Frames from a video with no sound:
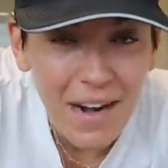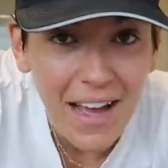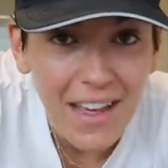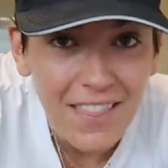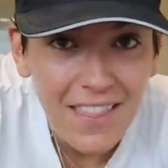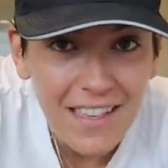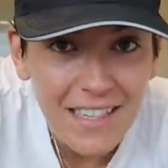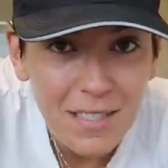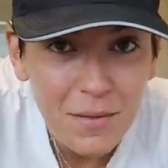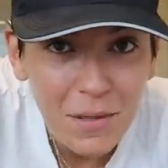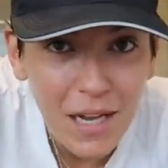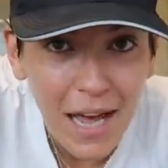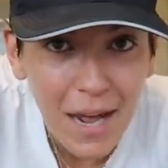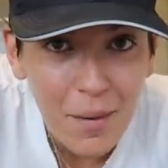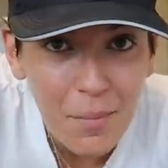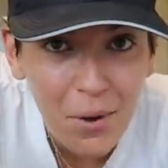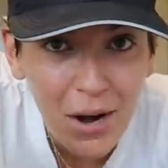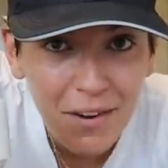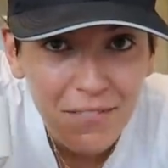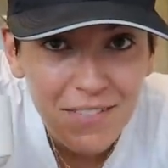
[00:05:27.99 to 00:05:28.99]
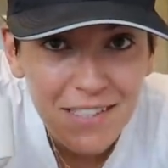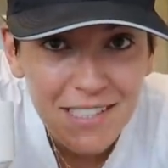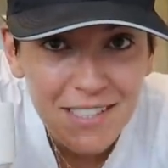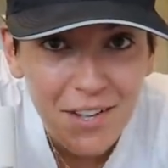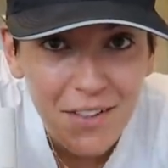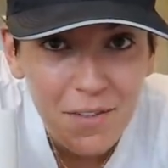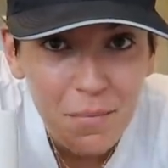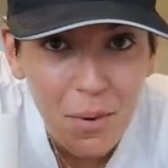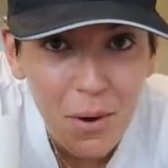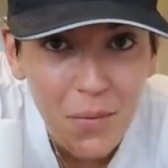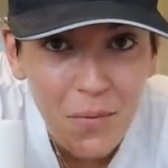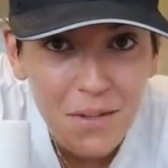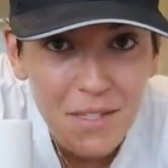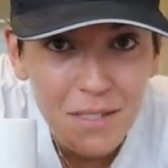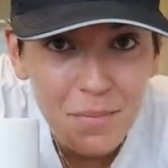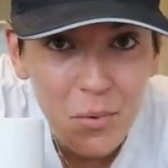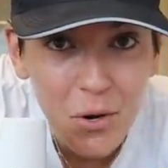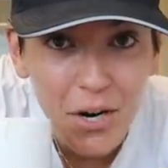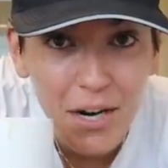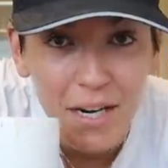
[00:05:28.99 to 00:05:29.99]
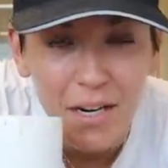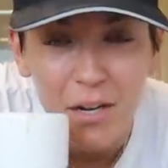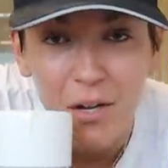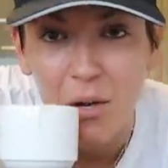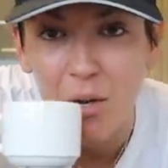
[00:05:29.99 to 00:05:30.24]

had this kind of breakfast on the boat this morning.